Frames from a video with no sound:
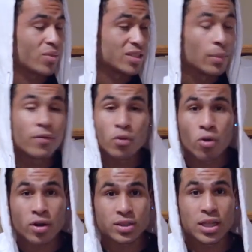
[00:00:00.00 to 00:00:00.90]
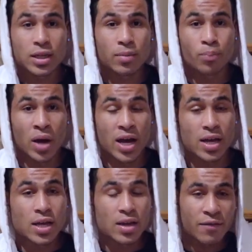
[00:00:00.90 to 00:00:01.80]
Some of it works, but
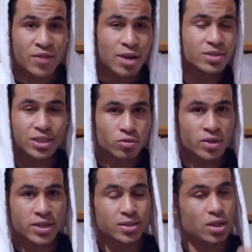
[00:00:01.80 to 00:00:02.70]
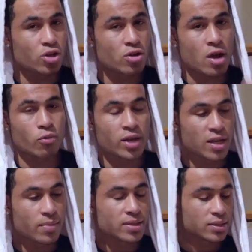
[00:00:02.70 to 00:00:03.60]
if they don't teach you this, you're not really
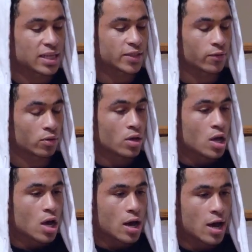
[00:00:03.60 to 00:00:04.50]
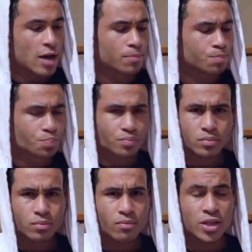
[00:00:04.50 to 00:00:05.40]
going to be successful.
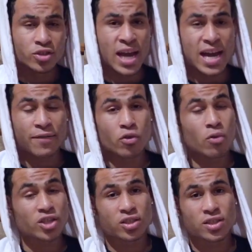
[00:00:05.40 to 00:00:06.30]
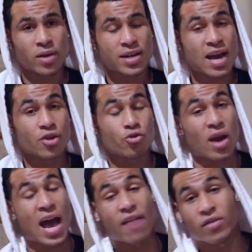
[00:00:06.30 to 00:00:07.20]
So yeah, if you're watching this right now and you
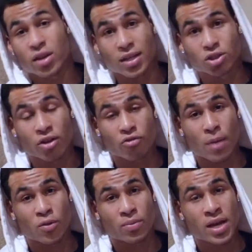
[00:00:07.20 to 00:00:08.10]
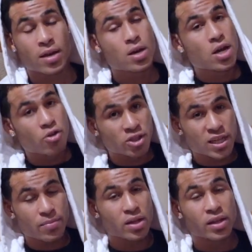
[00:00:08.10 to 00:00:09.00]
haven't got started dropshipping yet, there's
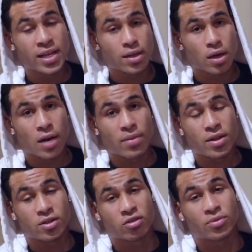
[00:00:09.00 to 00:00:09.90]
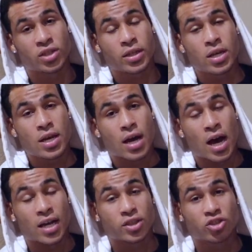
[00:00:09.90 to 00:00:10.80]
going to be a link in the description,
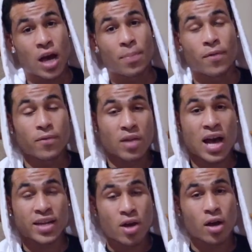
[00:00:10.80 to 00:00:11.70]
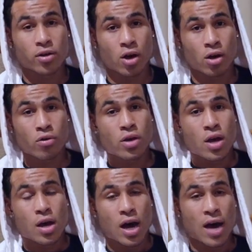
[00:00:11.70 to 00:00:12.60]
shopify.co.
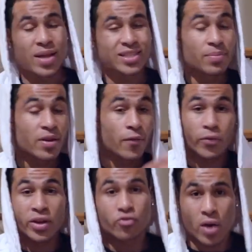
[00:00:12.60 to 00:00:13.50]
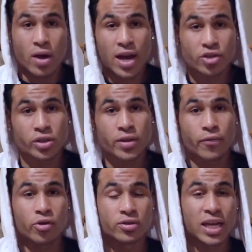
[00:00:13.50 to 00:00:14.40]
That's going to be a free trial actually
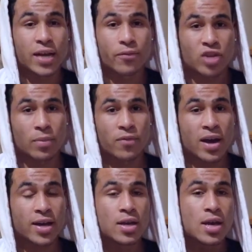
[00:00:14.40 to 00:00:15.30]
for you to sign up for Shopify,